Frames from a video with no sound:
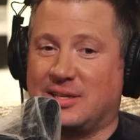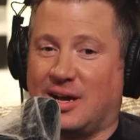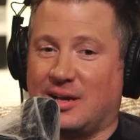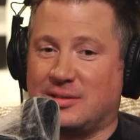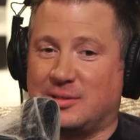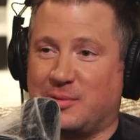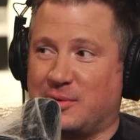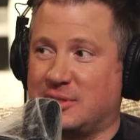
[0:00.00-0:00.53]

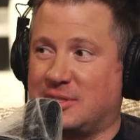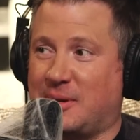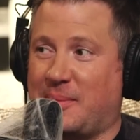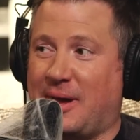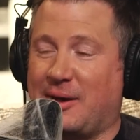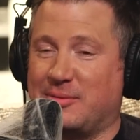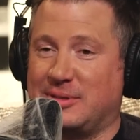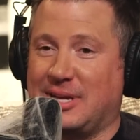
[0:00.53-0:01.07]
guys who are
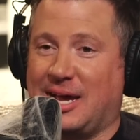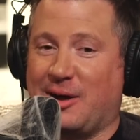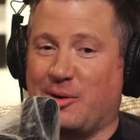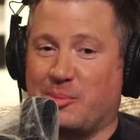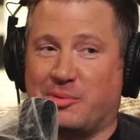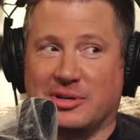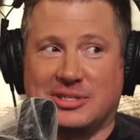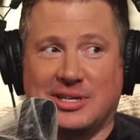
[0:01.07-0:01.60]
somehow now
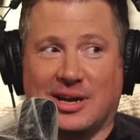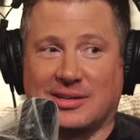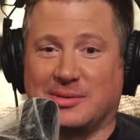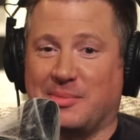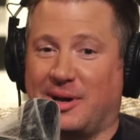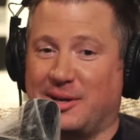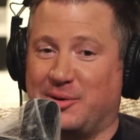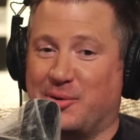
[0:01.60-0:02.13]
a
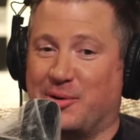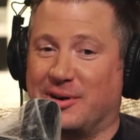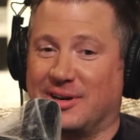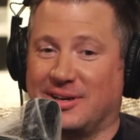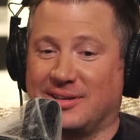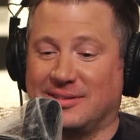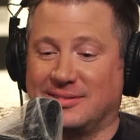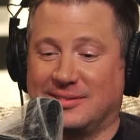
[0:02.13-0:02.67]
protected
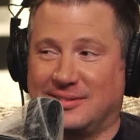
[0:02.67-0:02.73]
minority